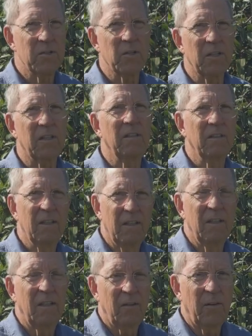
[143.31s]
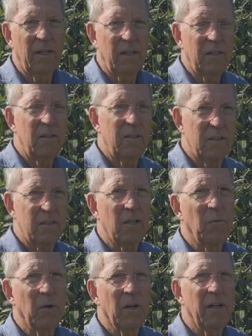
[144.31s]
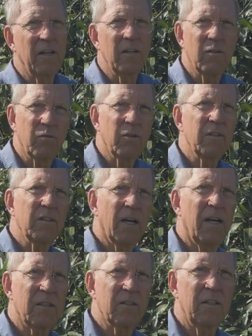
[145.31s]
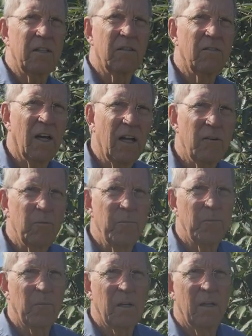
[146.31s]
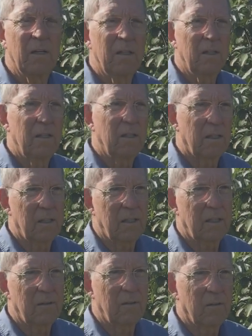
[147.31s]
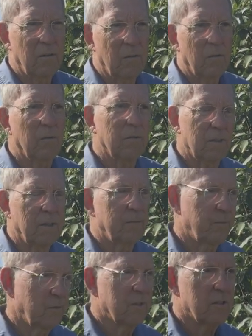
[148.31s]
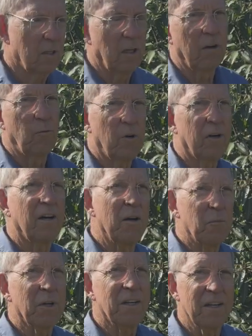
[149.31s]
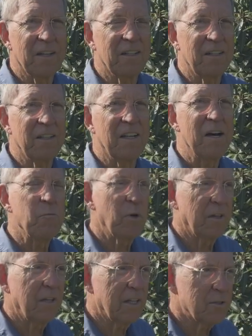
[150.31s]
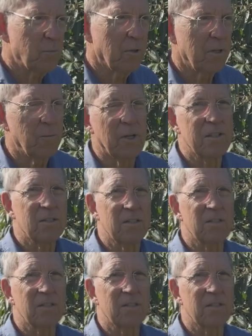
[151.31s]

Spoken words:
that stimulate the fruit to actually develop. Well, it's a little more complicated than that, but that's pretty much the